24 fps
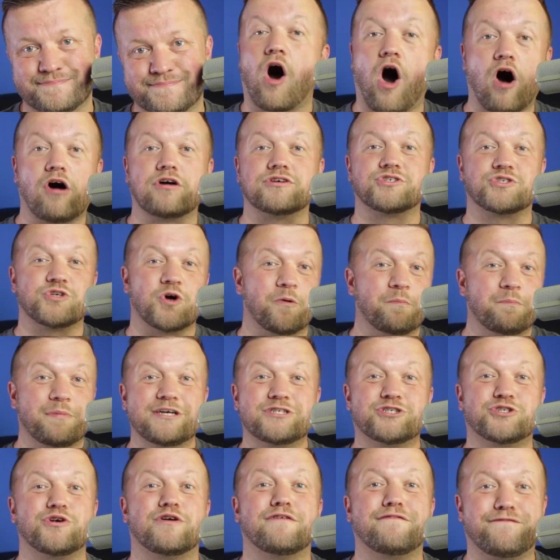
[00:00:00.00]
Also, be
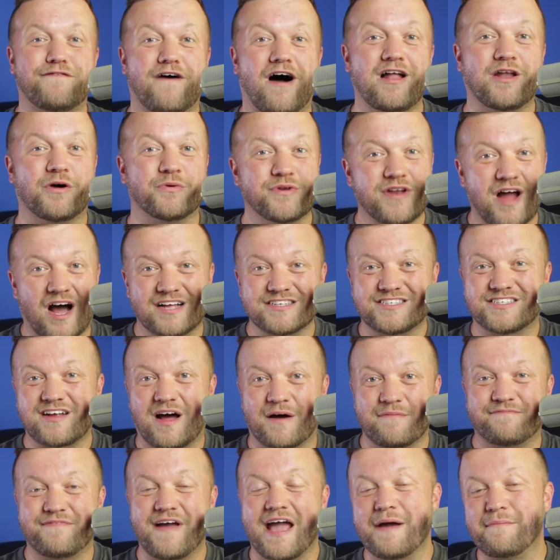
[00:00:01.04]
sure to follow
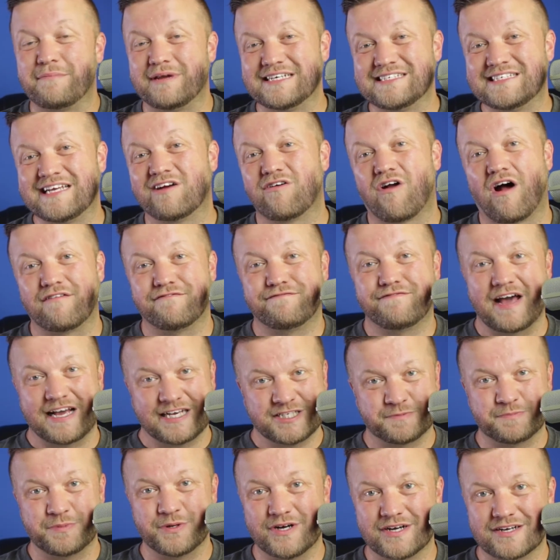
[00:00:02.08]
Nonstop Families here on
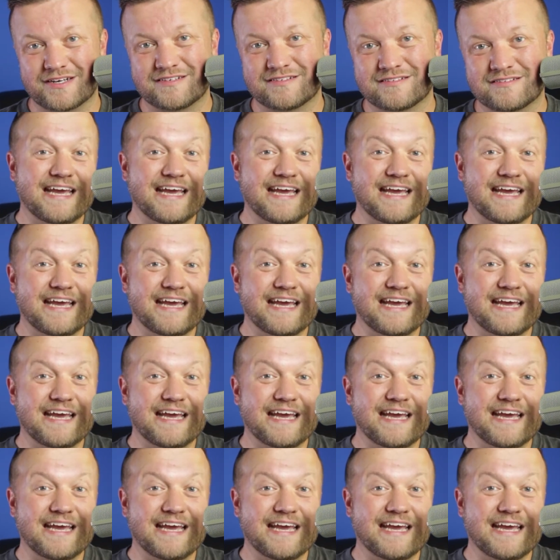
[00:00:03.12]
Facebook.